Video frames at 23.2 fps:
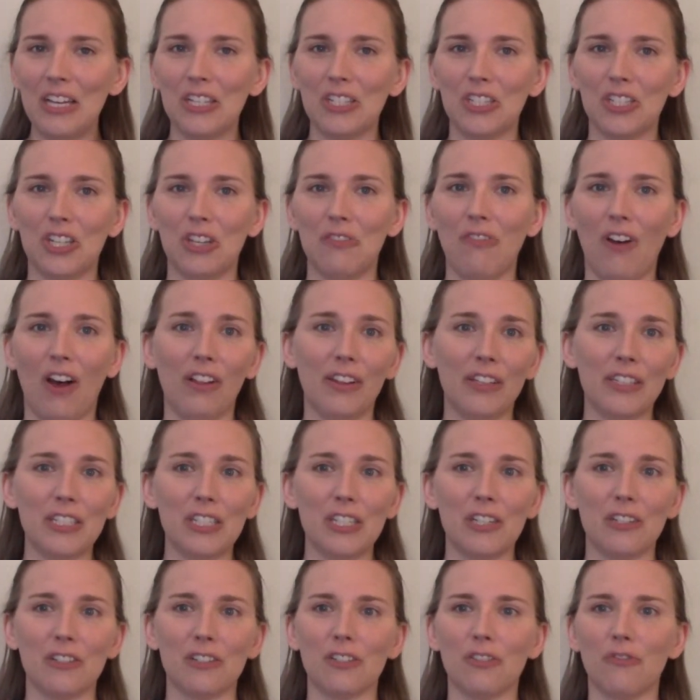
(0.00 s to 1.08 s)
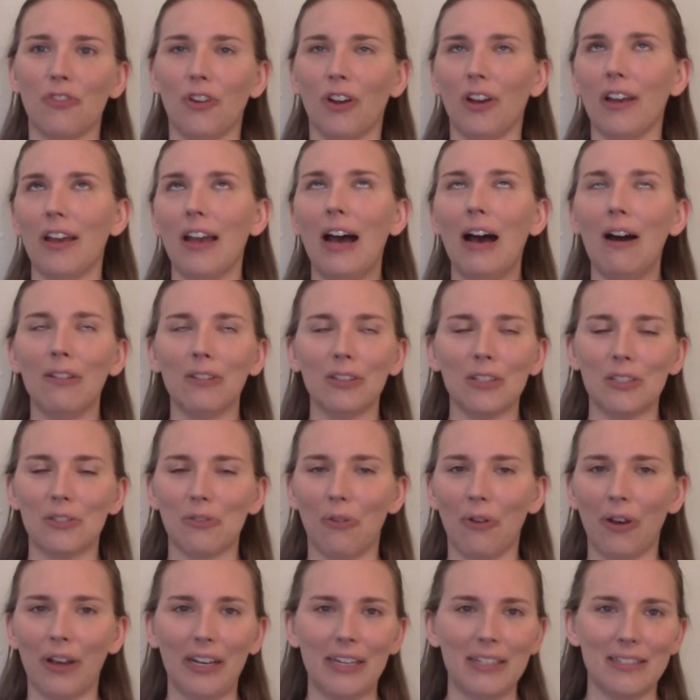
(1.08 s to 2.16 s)
she volunteers for countless
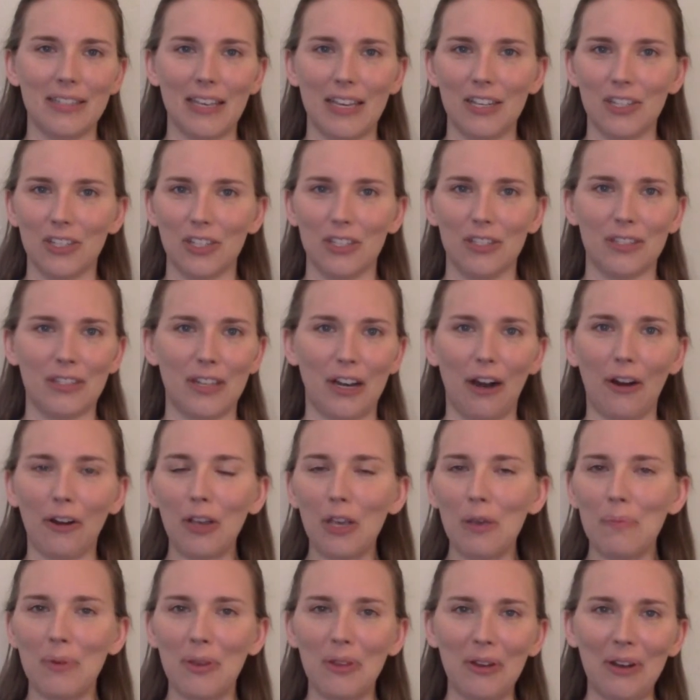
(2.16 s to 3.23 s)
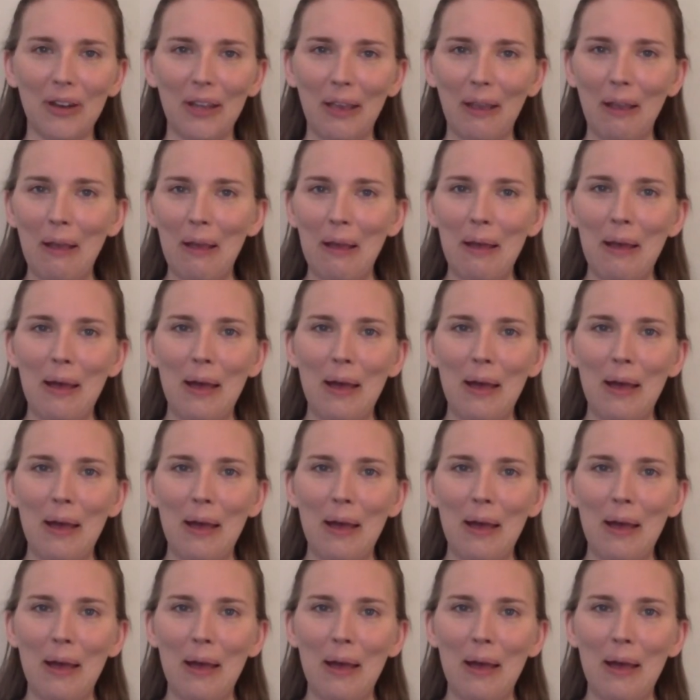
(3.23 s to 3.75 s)
organizations in our community.